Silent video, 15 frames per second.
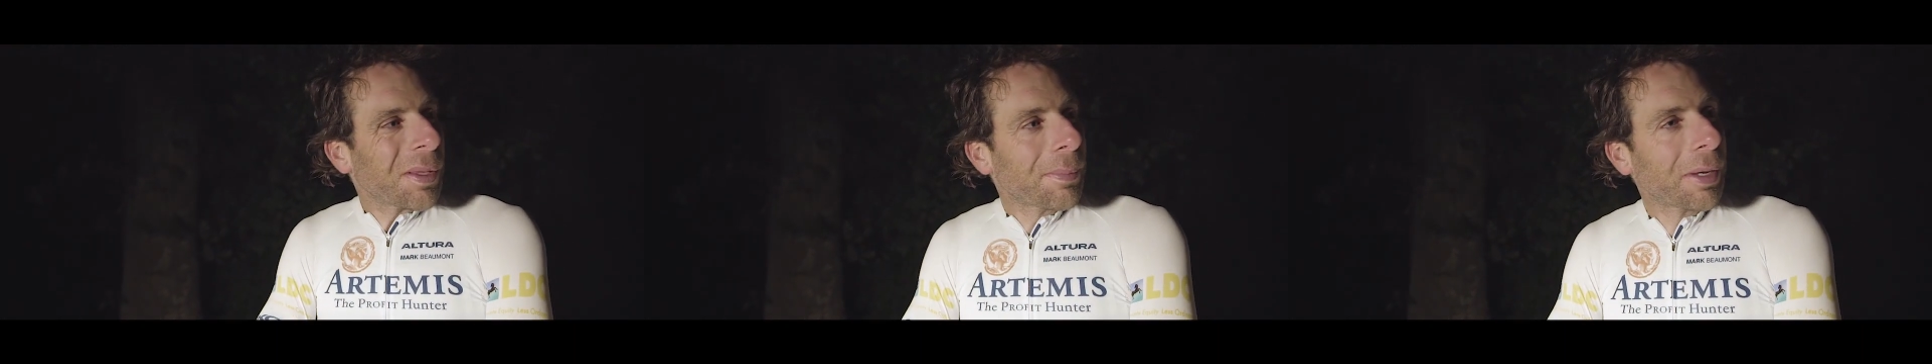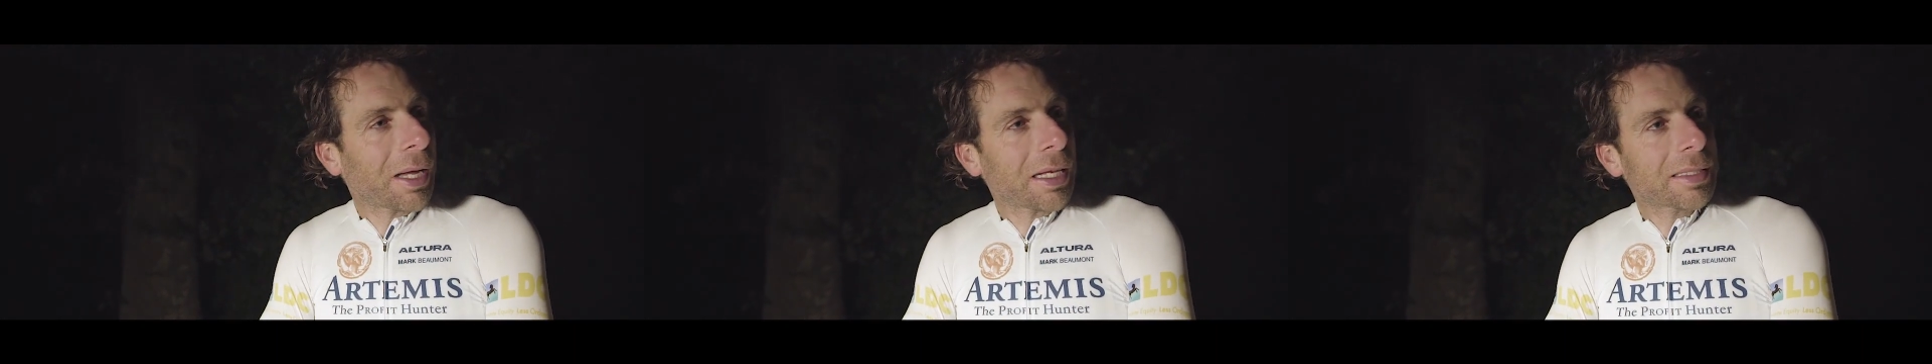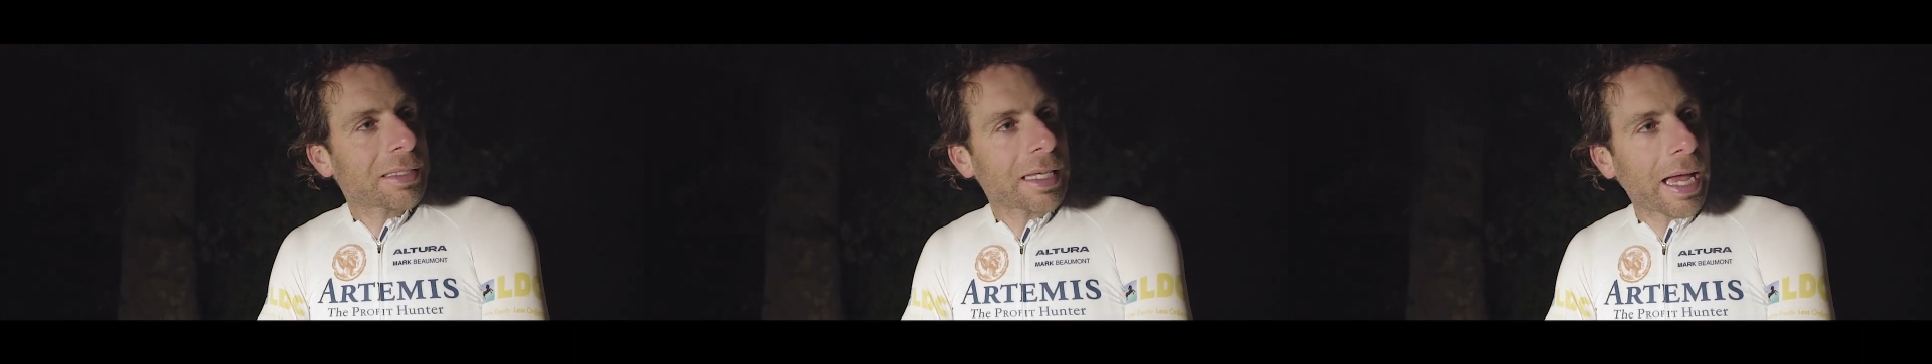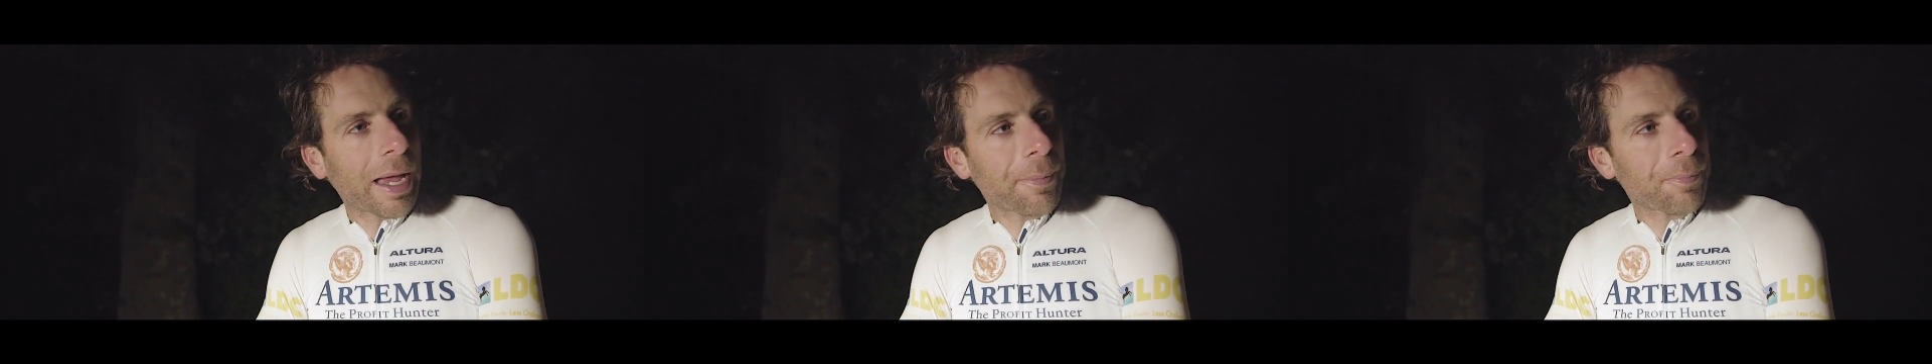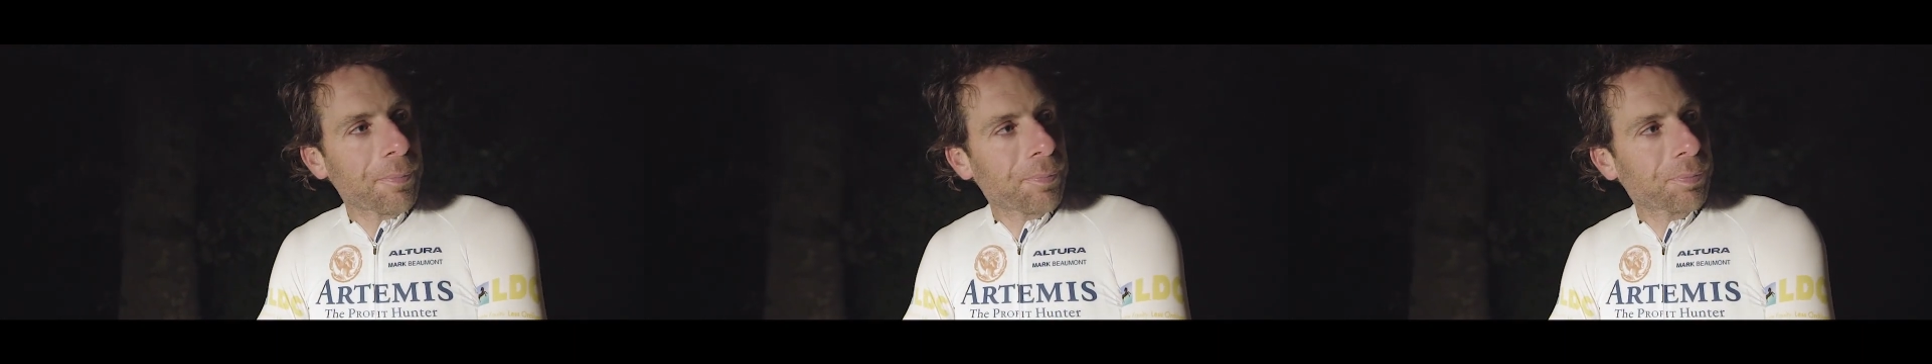But
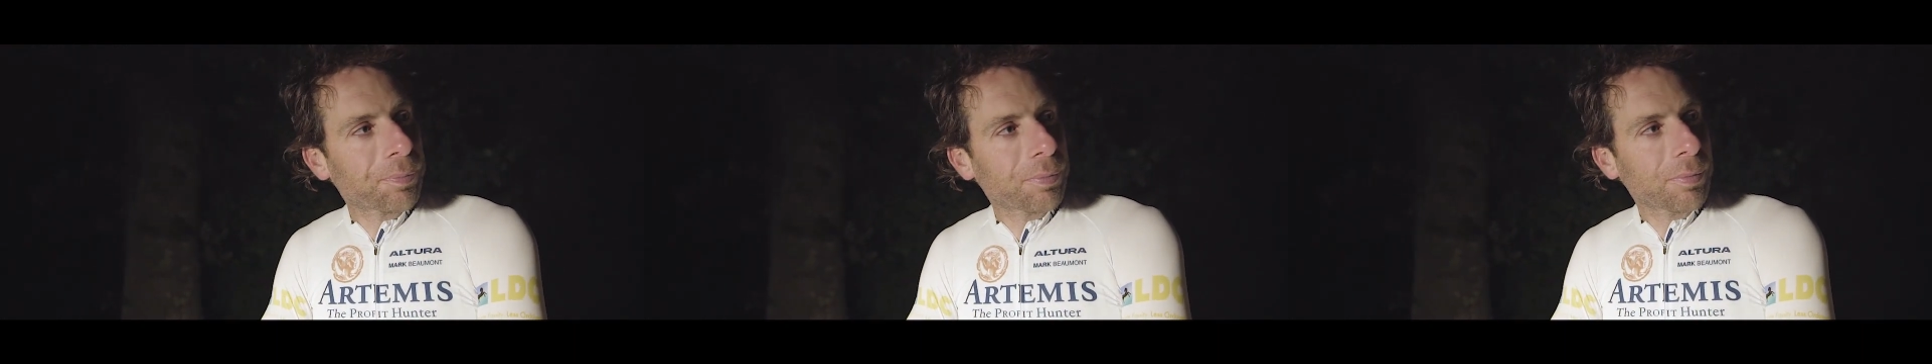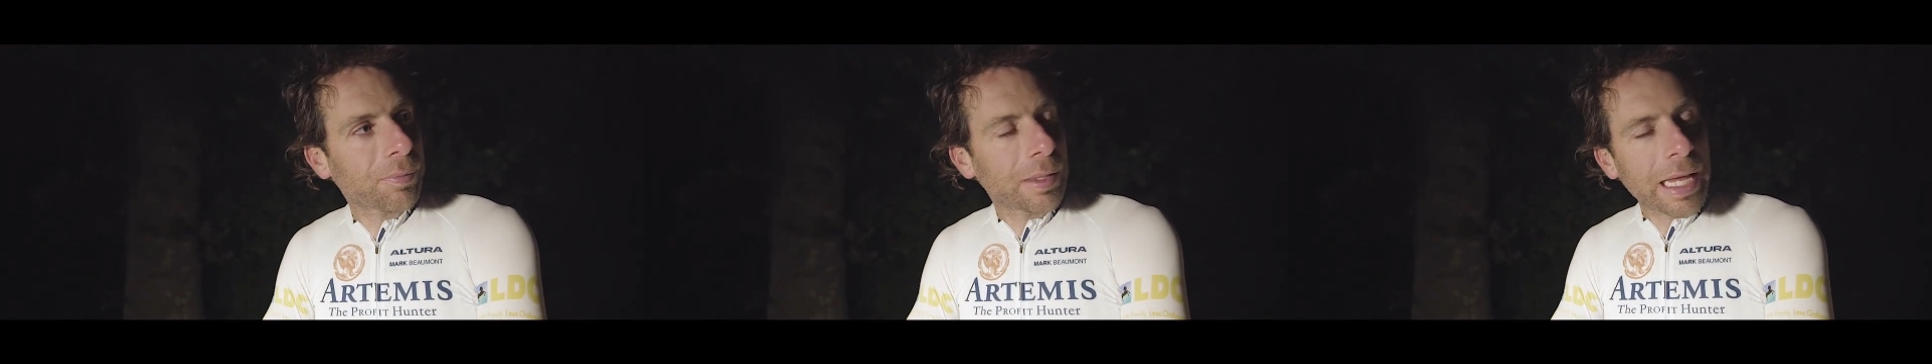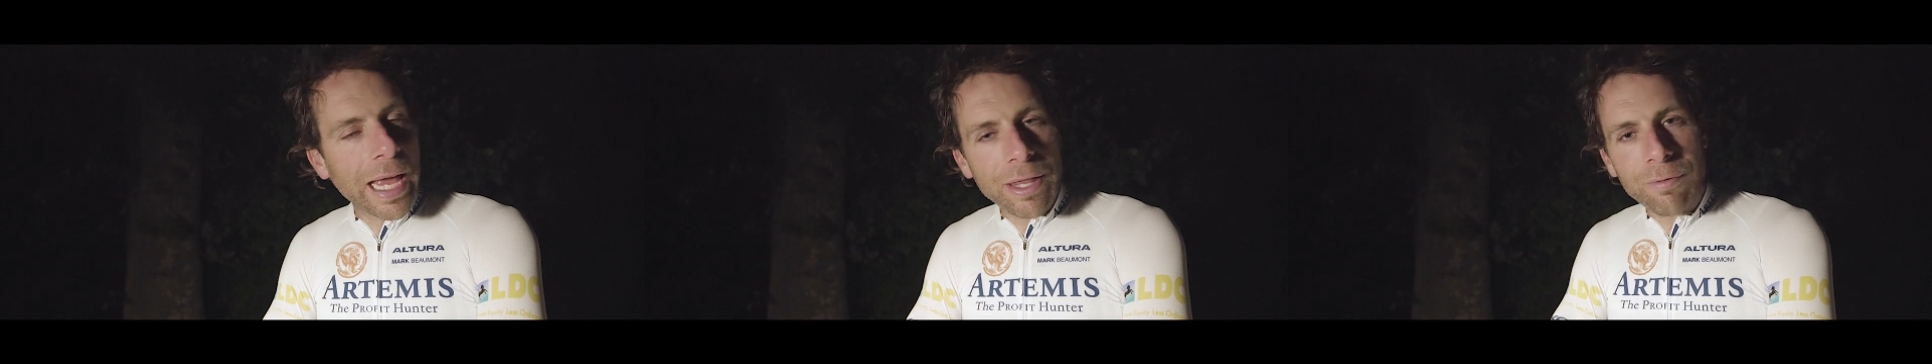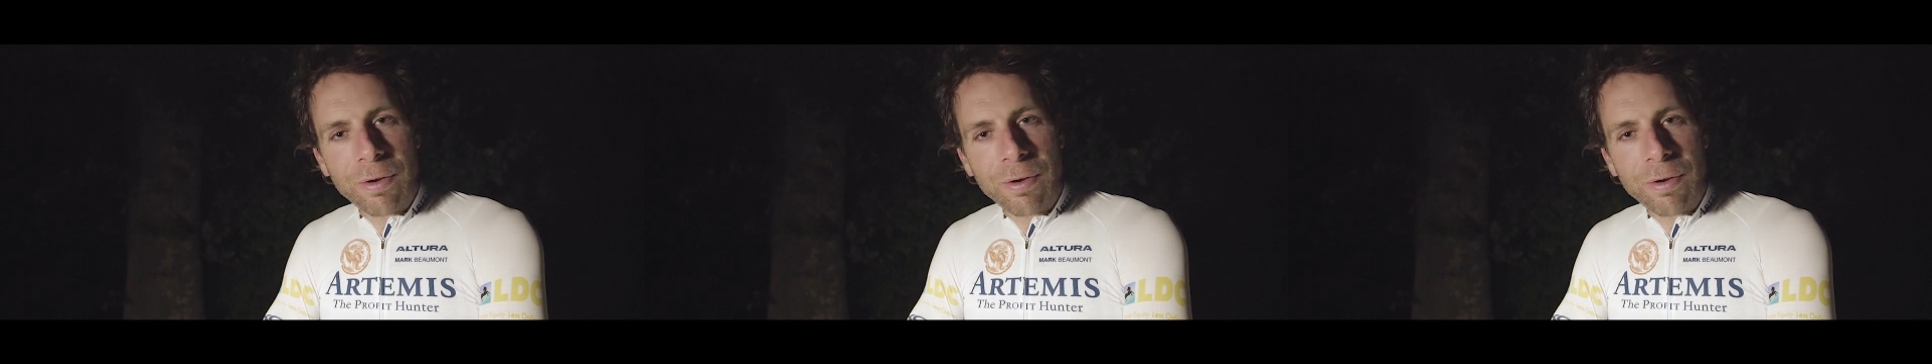um, yeah,